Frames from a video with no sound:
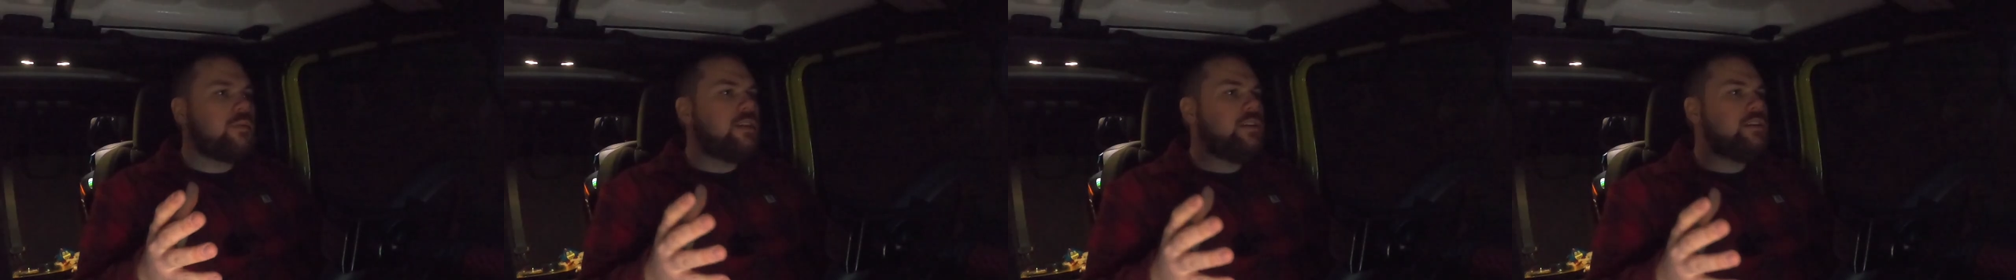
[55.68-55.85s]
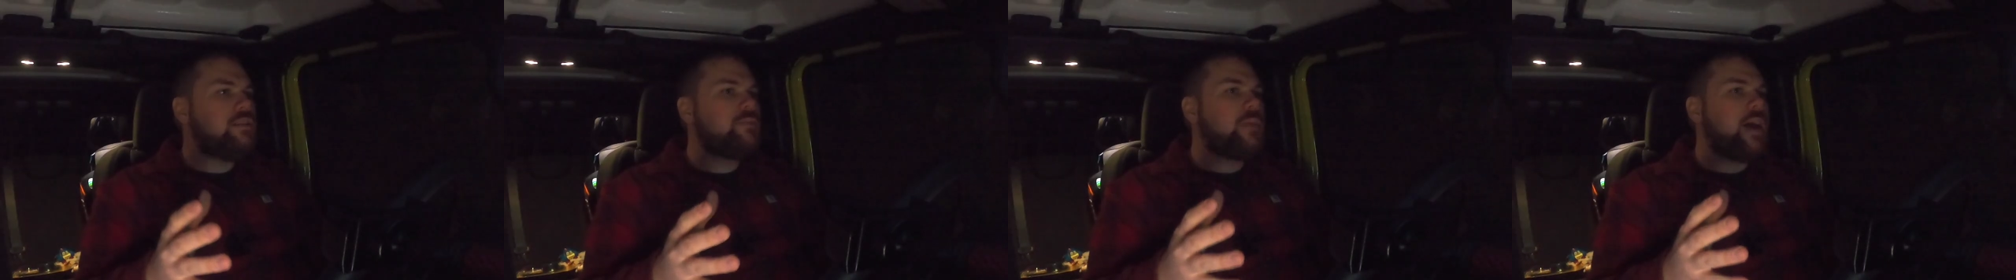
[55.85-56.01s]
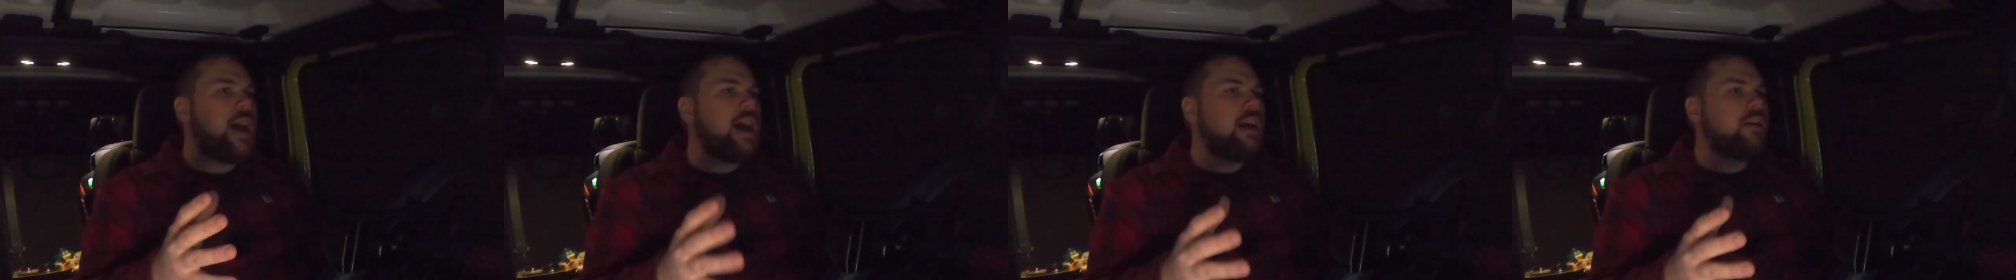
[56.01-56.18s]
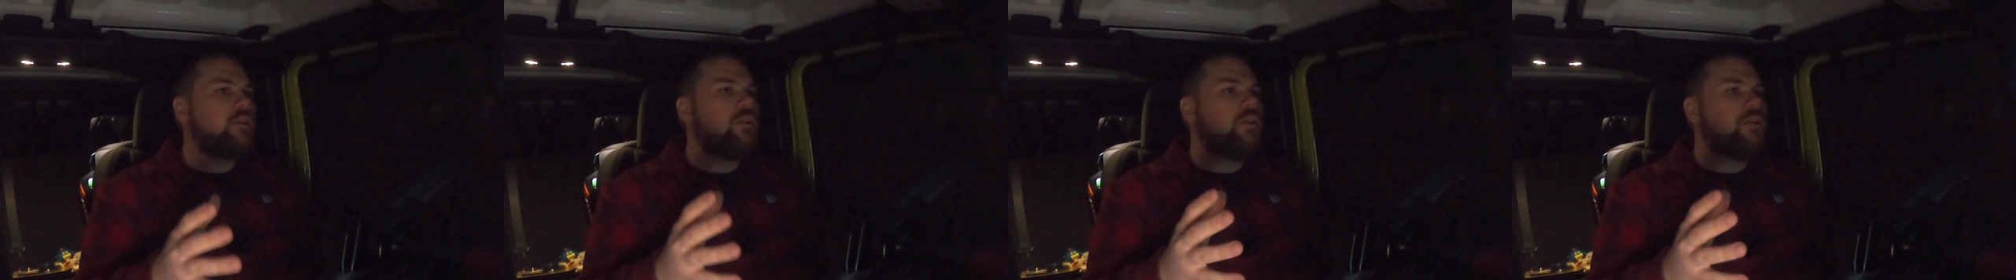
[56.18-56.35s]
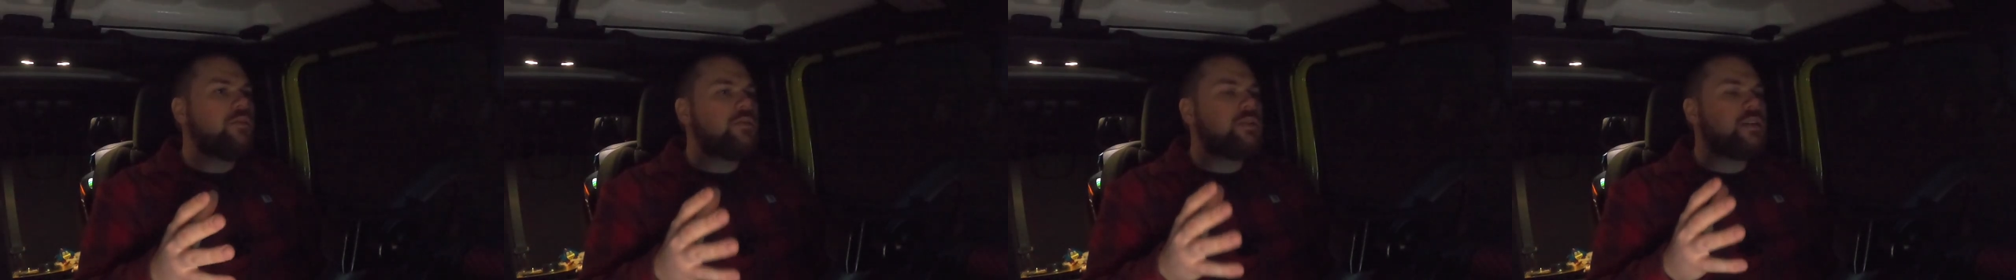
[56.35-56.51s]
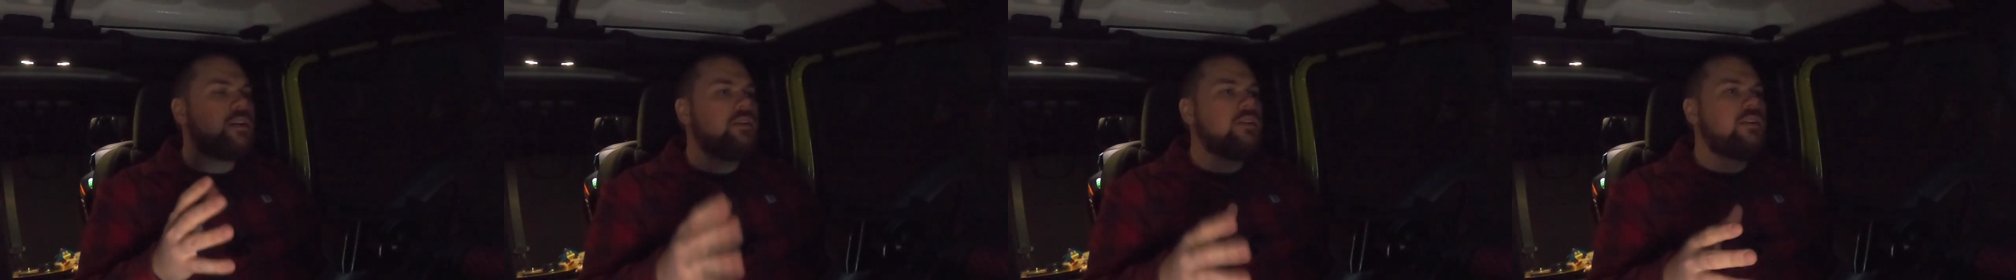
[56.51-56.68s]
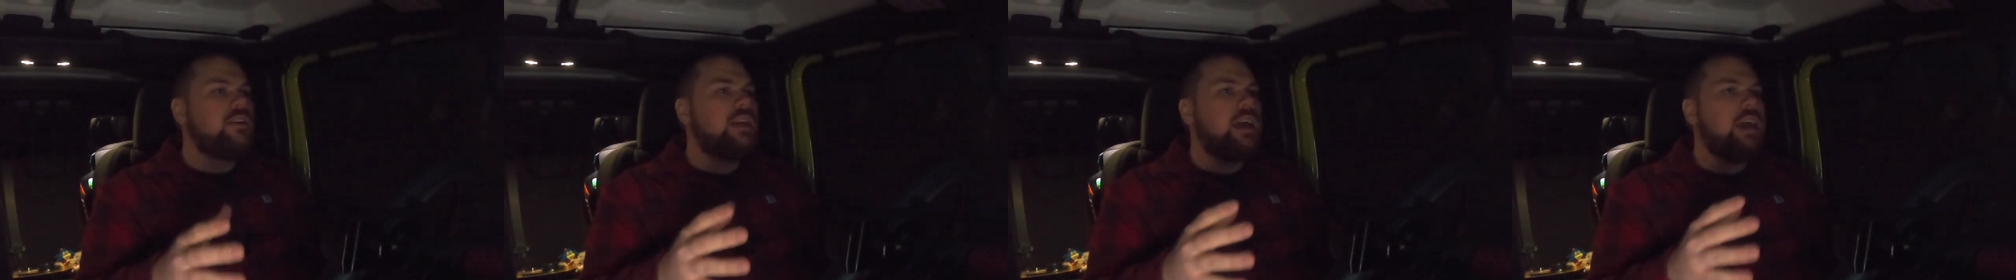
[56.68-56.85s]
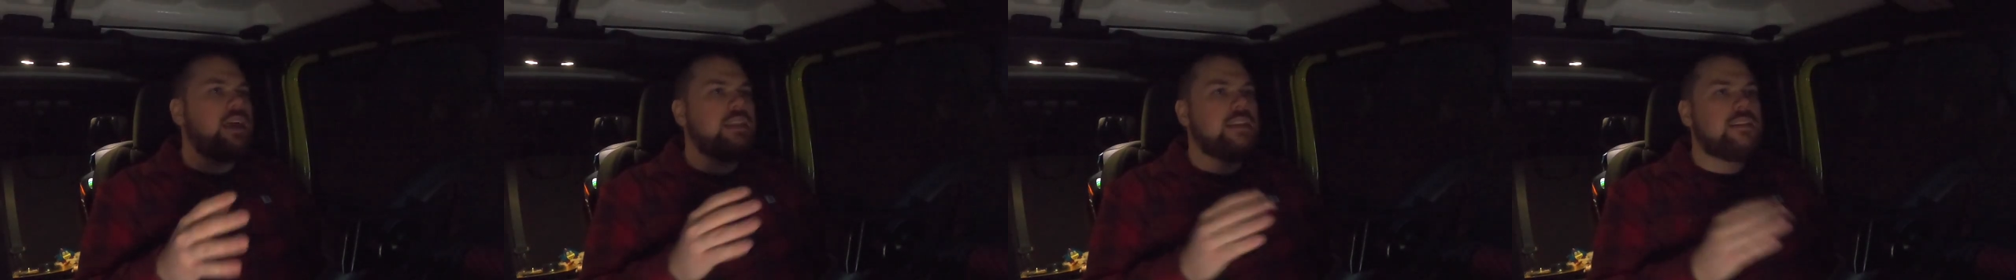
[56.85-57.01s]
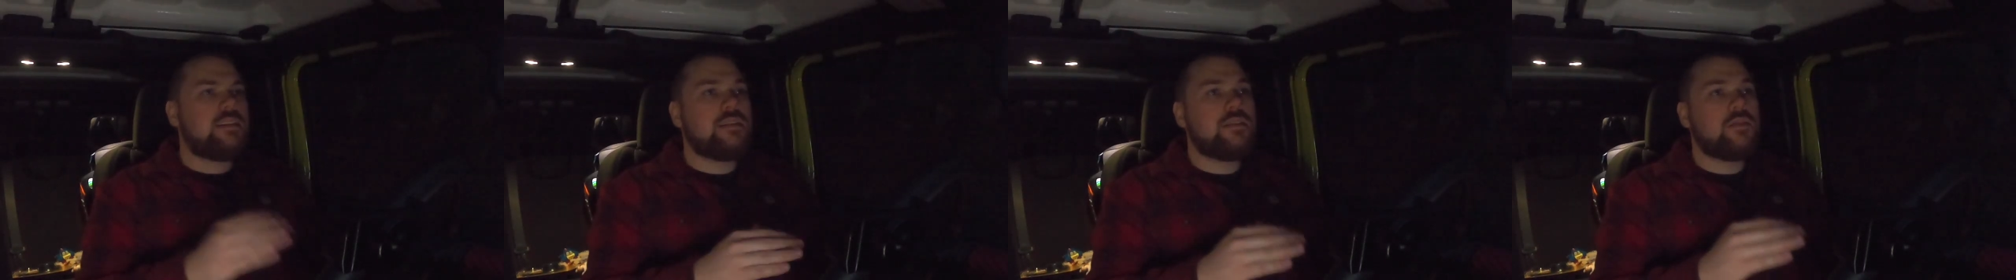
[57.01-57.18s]
of these back roads here today
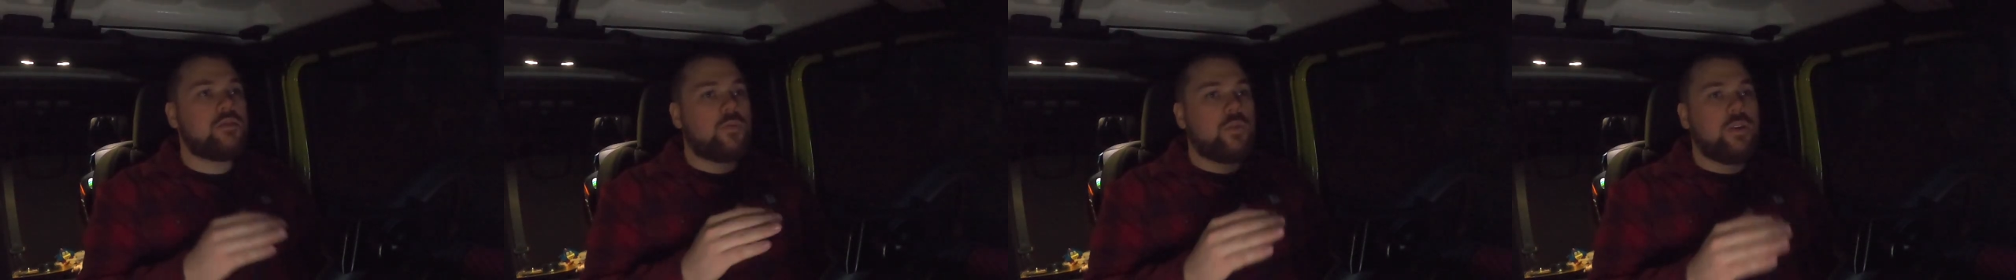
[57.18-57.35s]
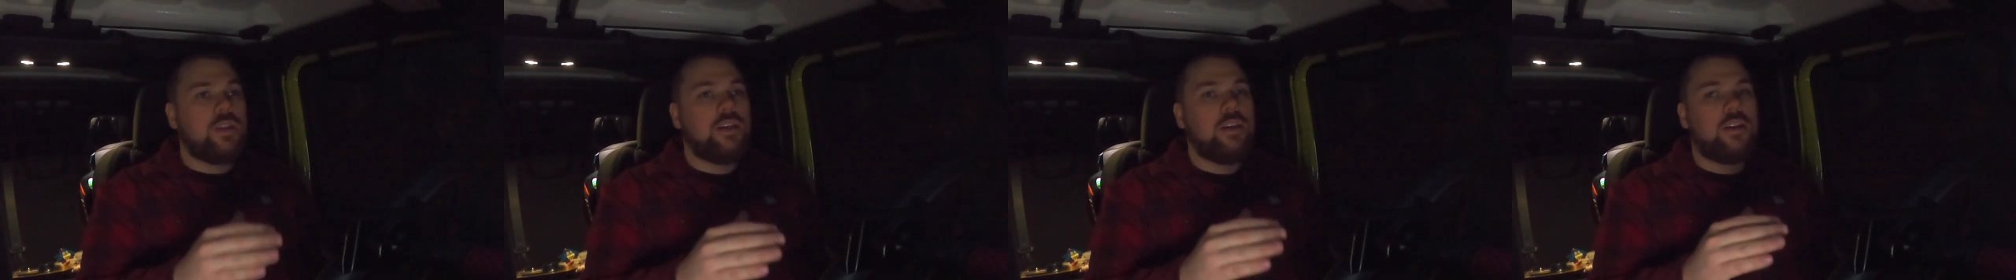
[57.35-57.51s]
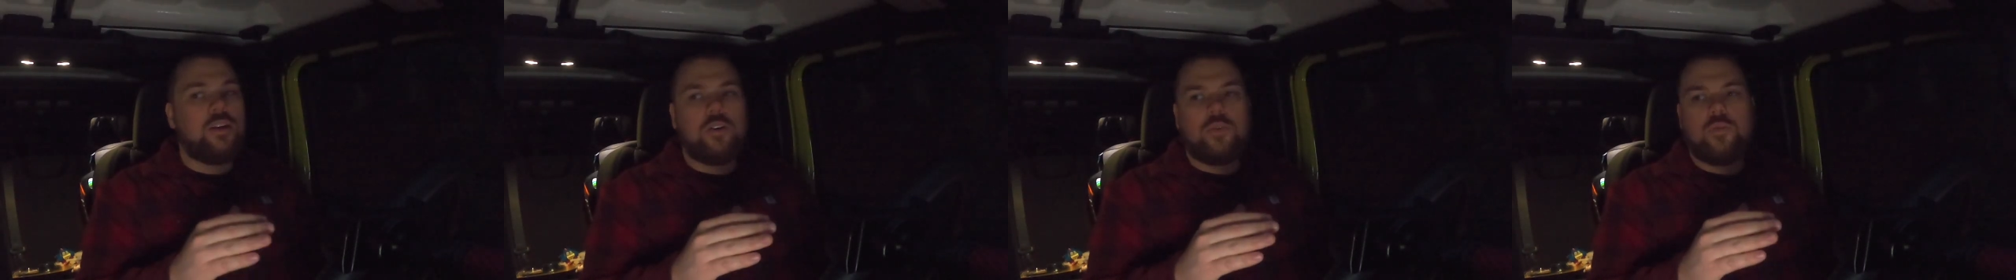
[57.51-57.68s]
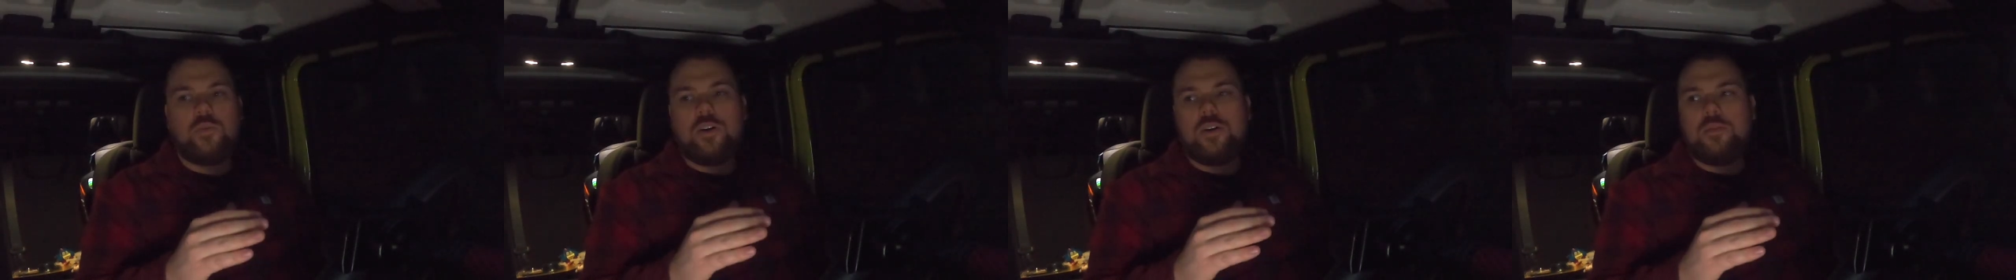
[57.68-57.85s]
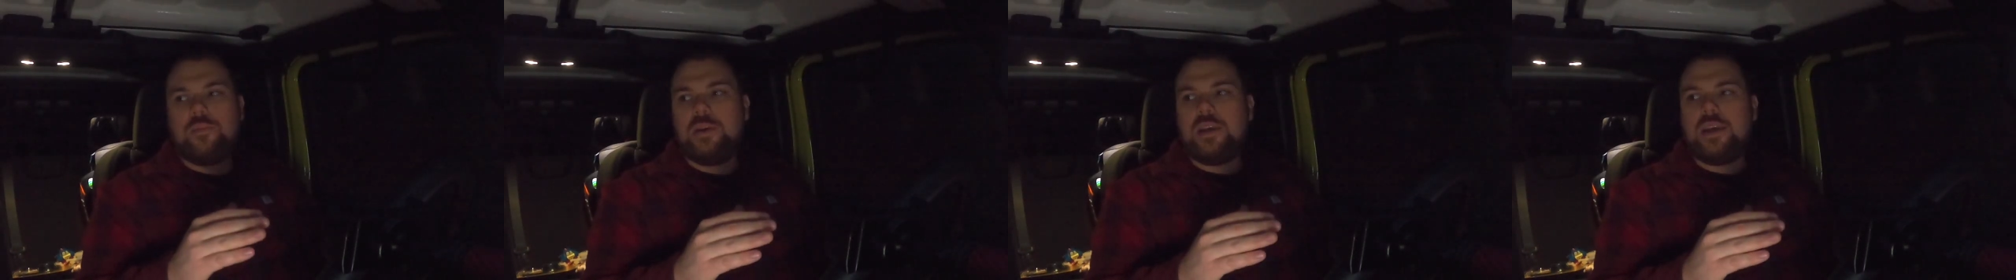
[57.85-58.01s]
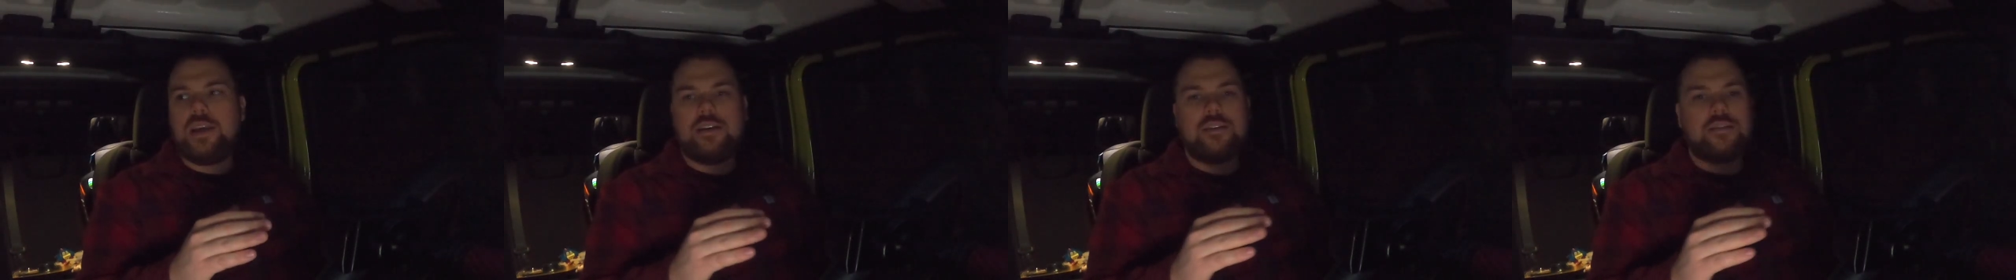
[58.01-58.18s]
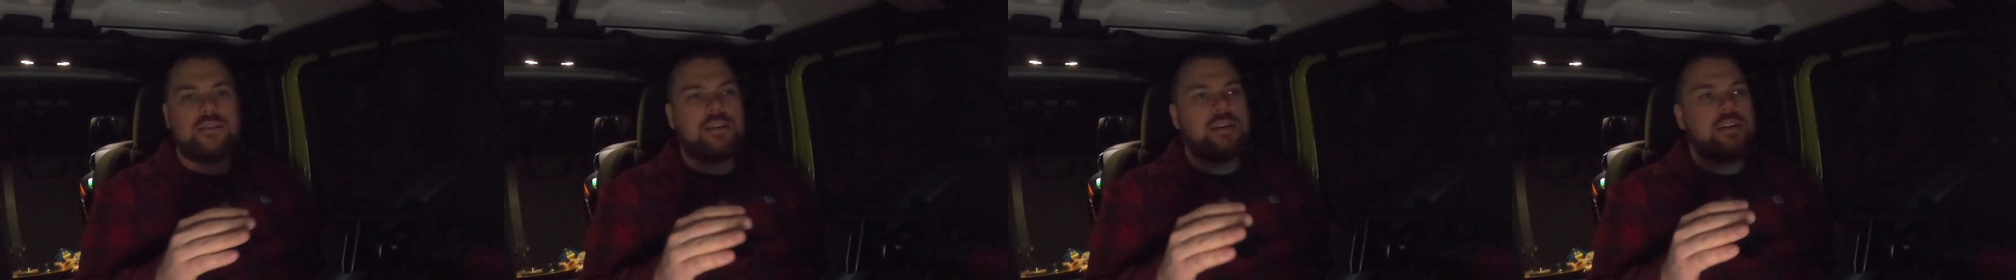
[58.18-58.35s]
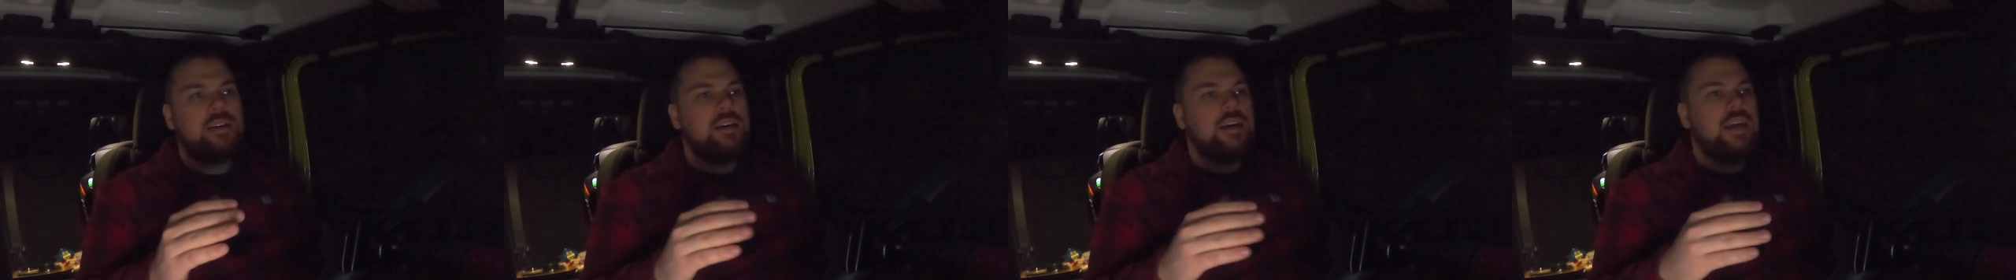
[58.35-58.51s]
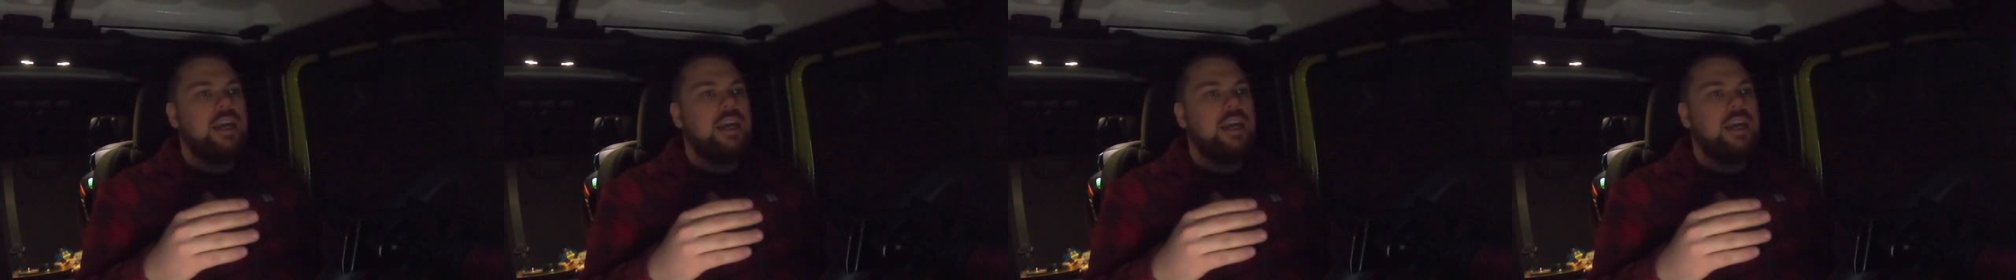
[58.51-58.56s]
and this is a really good one because